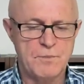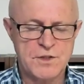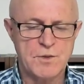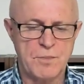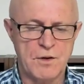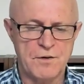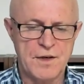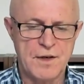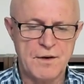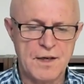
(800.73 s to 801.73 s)
metropolitan
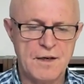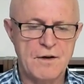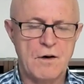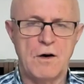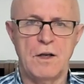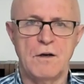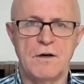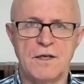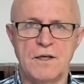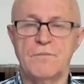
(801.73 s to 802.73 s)
area,
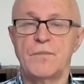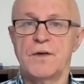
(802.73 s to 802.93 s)
highlighting